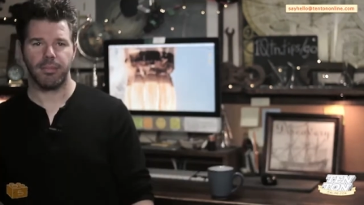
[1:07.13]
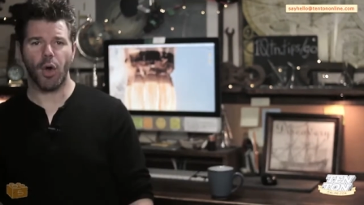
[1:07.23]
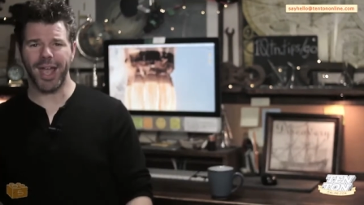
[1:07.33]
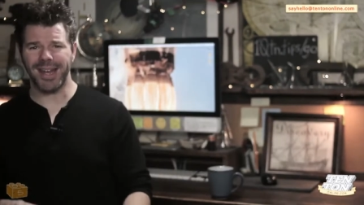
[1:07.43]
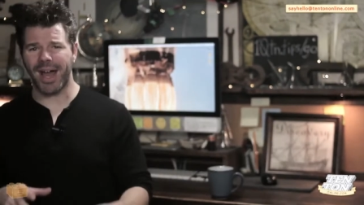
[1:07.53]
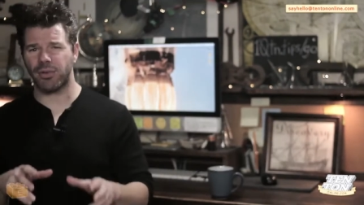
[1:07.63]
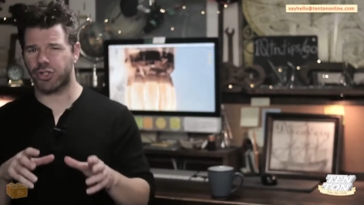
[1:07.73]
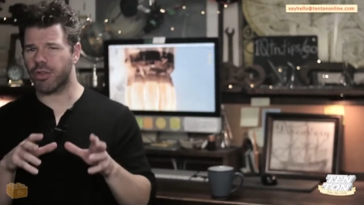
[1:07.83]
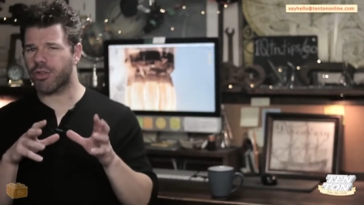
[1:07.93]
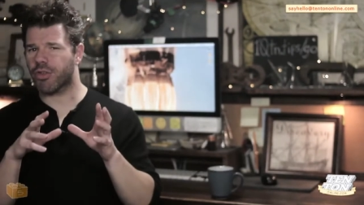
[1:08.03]
Okay, now,
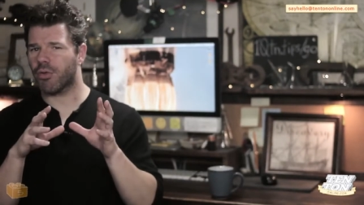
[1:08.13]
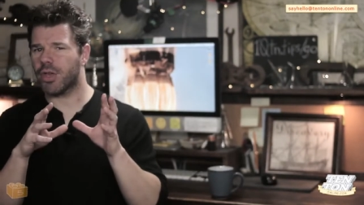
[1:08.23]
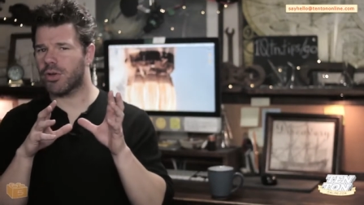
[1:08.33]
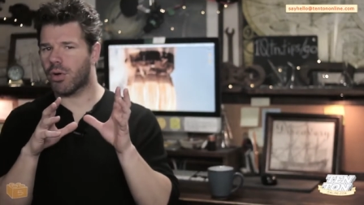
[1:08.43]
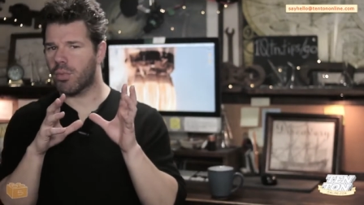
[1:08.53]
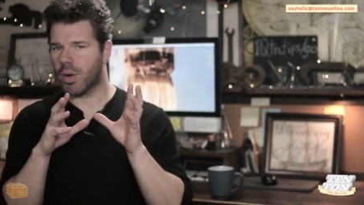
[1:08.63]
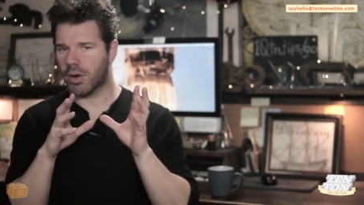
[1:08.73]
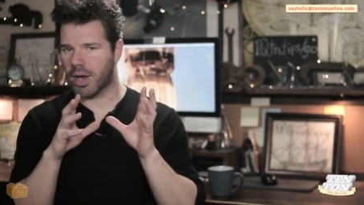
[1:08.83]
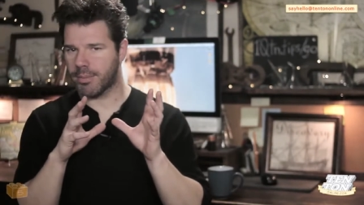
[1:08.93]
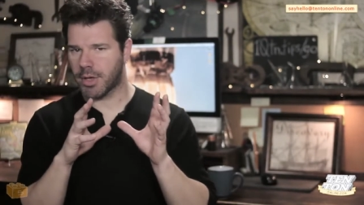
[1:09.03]
just so you know
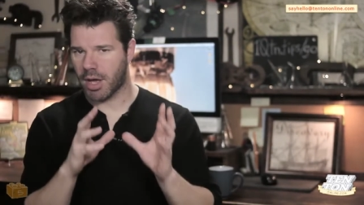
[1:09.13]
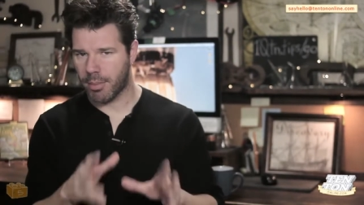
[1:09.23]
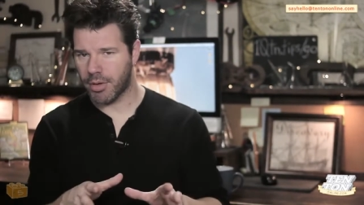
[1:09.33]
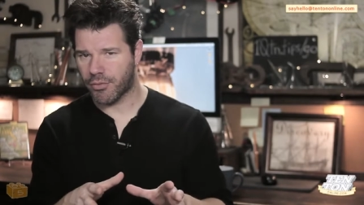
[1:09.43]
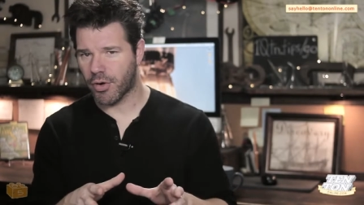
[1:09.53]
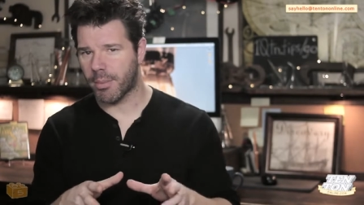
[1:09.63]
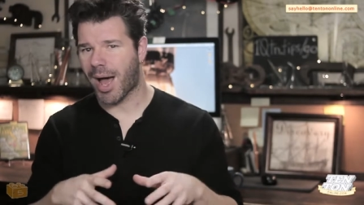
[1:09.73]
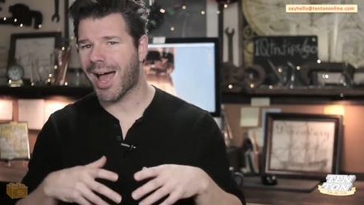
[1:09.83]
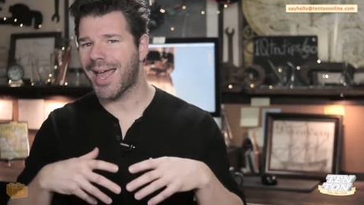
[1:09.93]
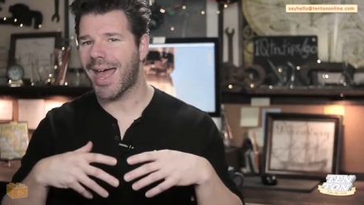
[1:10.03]
where I'm coming from,
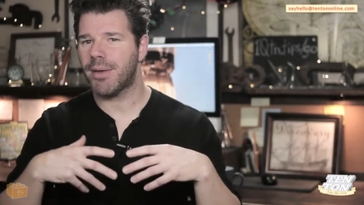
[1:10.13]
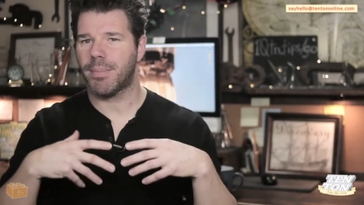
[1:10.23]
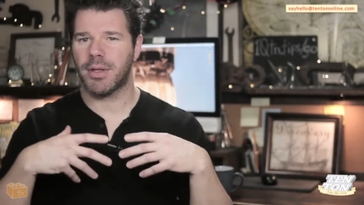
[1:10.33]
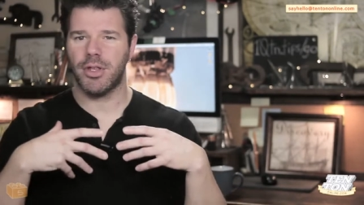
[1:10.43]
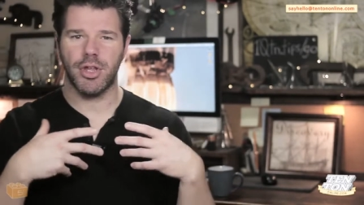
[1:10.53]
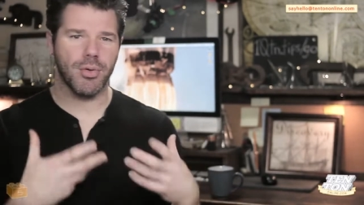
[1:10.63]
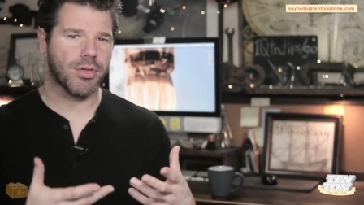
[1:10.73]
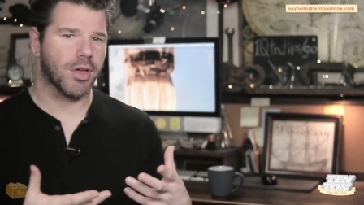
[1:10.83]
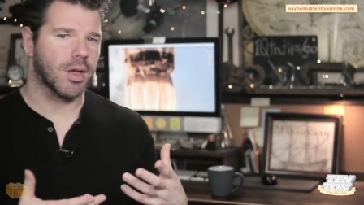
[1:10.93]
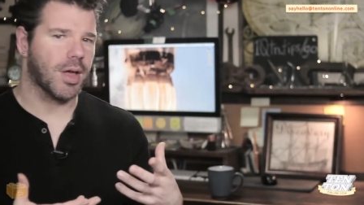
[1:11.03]
I had been
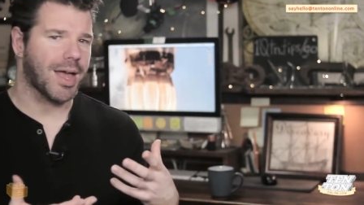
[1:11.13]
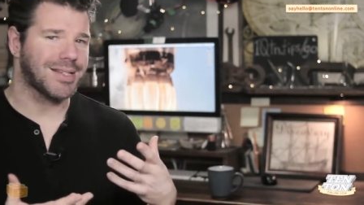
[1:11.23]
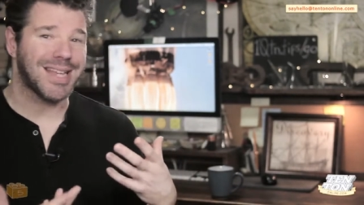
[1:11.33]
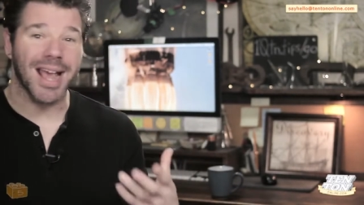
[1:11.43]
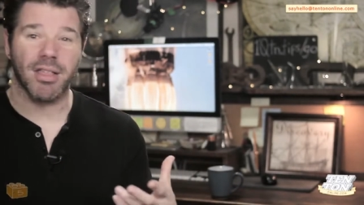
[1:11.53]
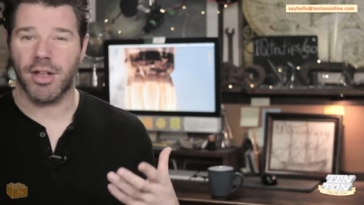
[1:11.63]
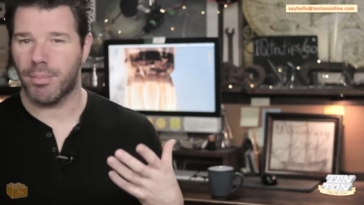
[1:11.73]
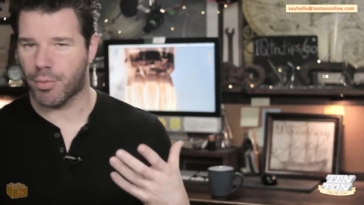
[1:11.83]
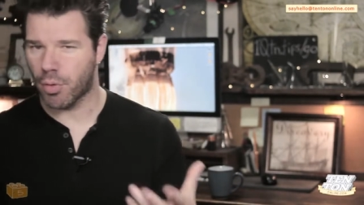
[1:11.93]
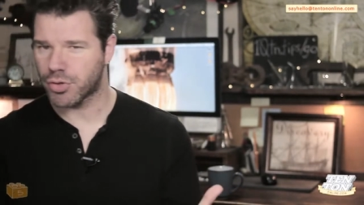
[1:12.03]
using and
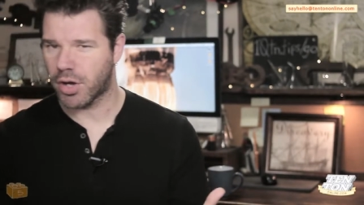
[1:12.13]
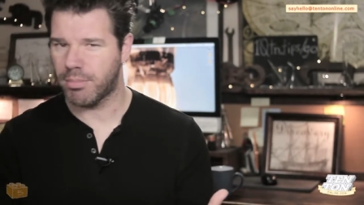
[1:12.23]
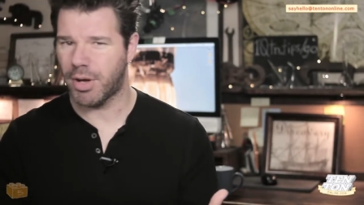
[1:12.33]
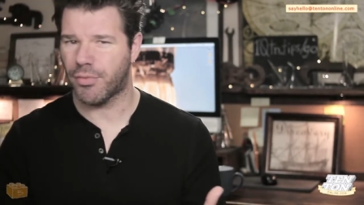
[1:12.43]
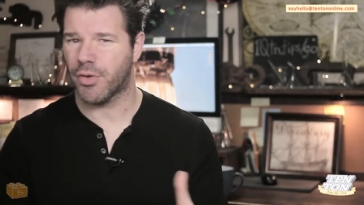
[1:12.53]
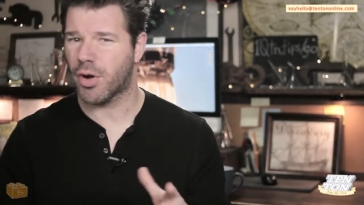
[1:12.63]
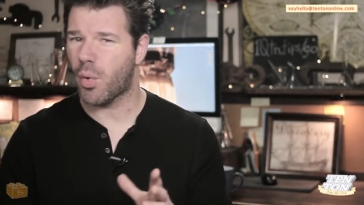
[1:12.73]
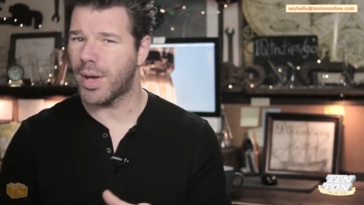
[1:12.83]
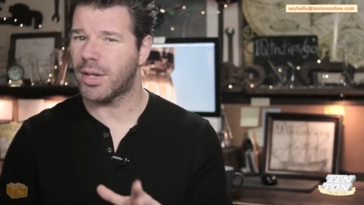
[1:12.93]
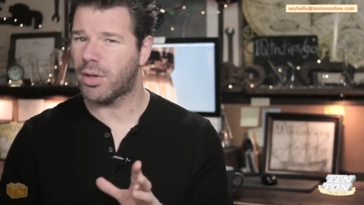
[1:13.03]
testing ProtonMail for
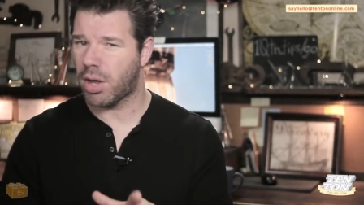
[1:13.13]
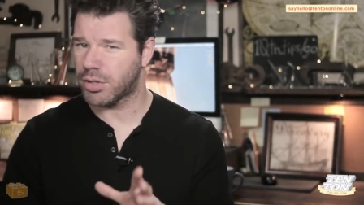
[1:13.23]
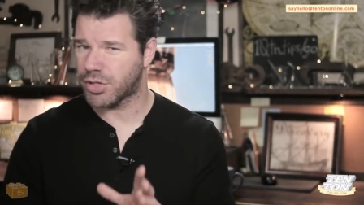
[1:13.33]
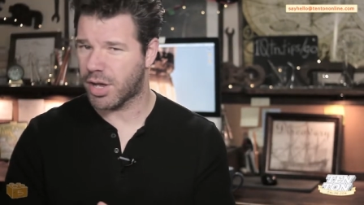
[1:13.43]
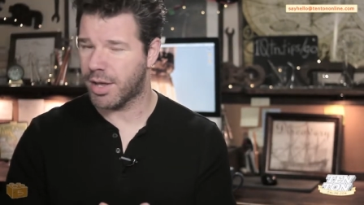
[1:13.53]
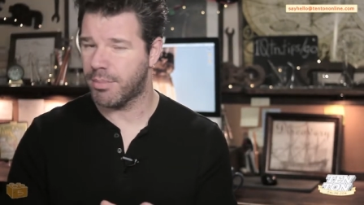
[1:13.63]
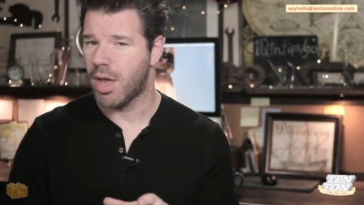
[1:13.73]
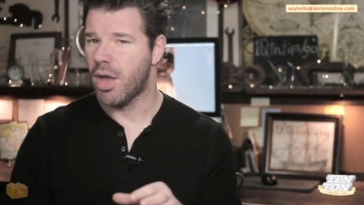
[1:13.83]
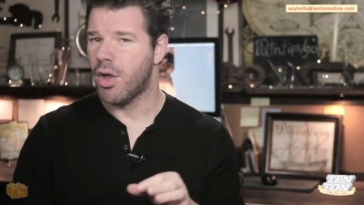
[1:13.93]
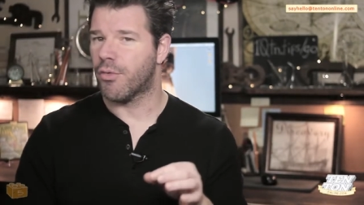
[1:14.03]
quite a long time
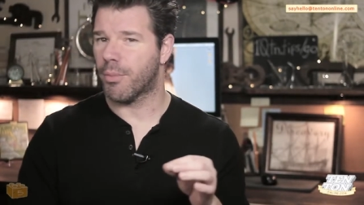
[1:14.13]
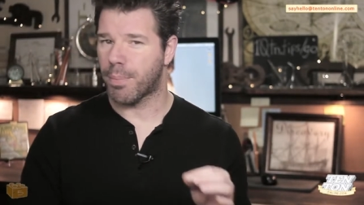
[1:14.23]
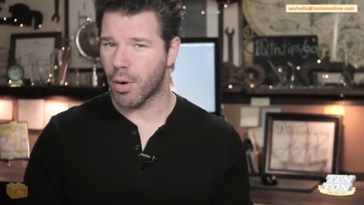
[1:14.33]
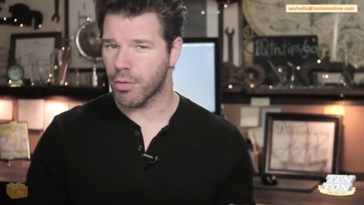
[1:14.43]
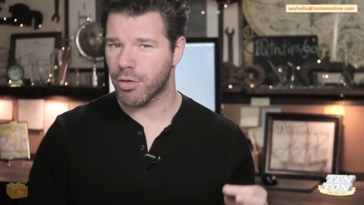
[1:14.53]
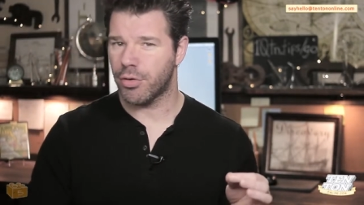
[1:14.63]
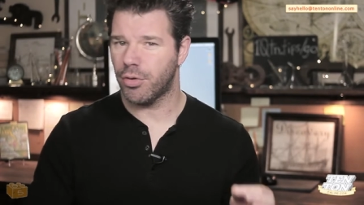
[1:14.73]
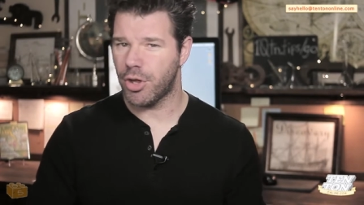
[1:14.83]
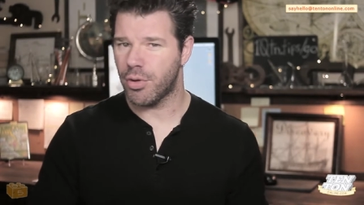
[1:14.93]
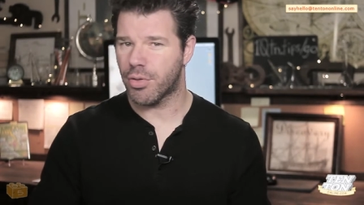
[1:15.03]
for
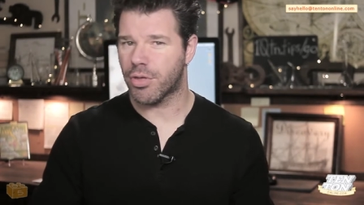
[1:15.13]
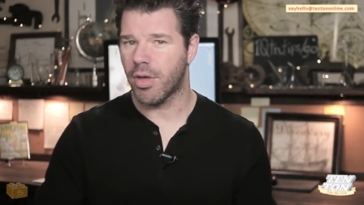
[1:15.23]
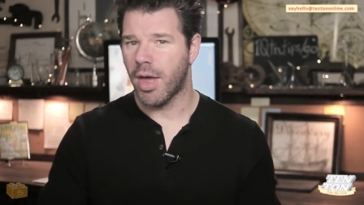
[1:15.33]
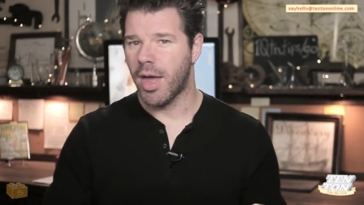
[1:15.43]
personal use,